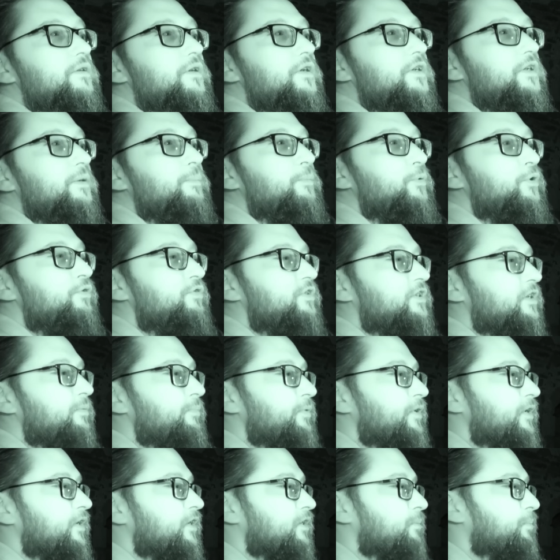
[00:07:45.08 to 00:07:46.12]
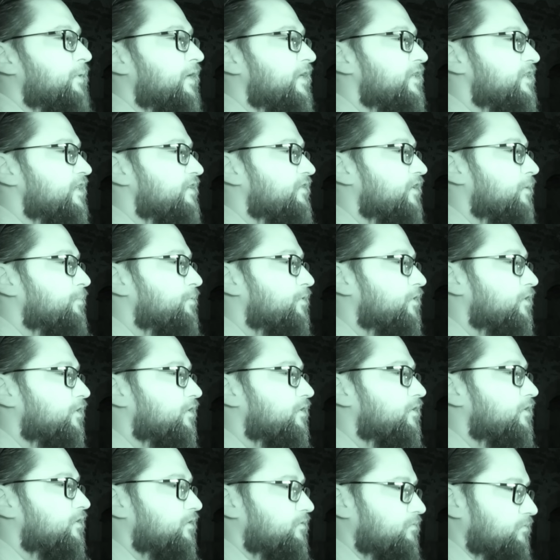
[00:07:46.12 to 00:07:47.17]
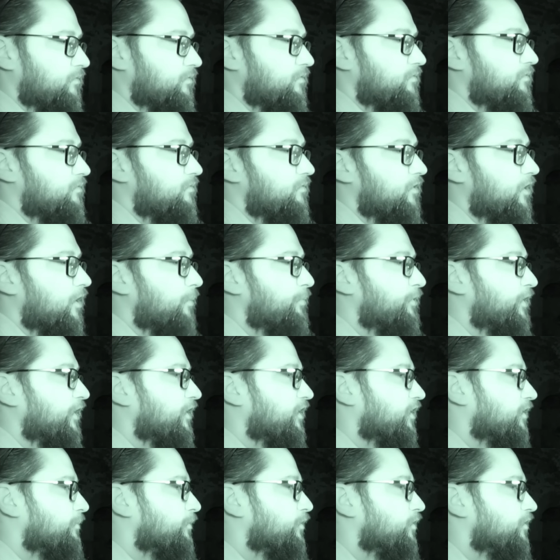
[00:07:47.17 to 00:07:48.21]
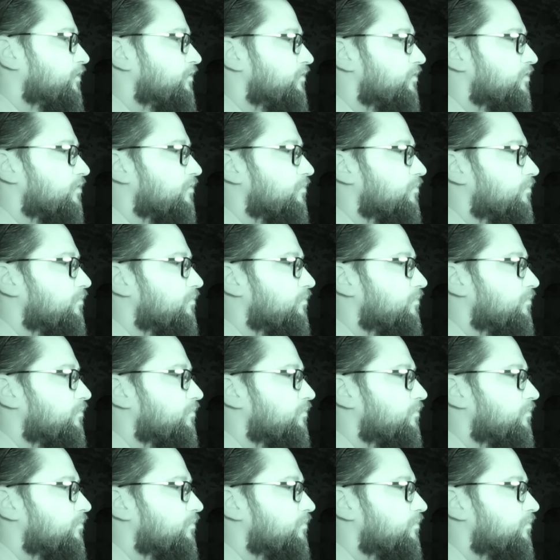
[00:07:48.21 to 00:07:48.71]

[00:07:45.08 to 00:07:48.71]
to move something, there's plenty of uh, objects to move.